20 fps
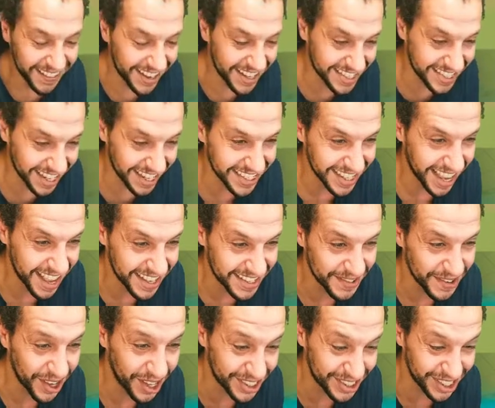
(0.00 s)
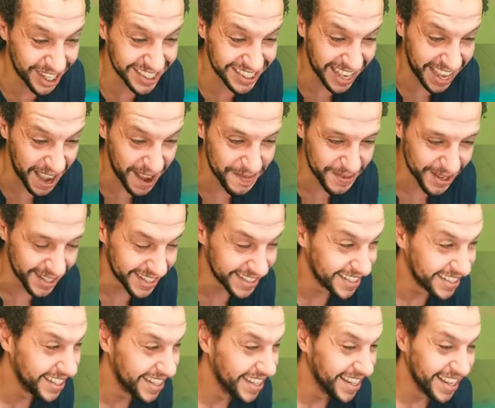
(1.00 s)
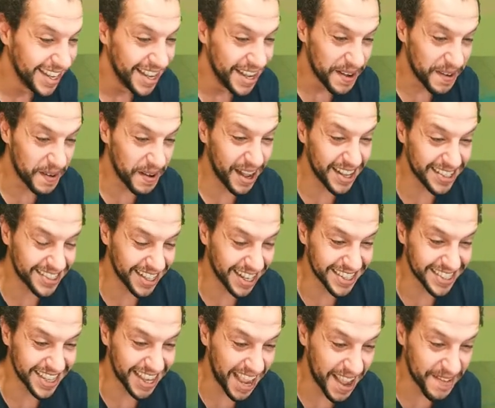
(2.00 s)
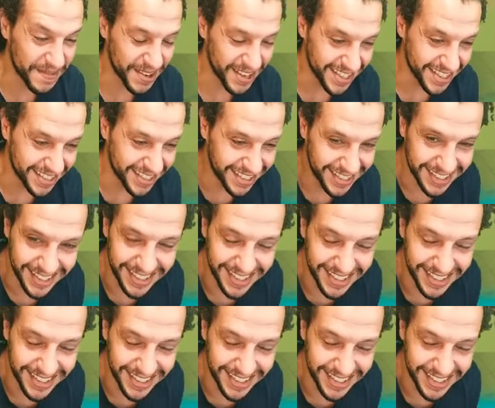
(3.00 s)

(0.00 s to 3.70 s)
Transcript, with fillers: what just What just happened? What just happened?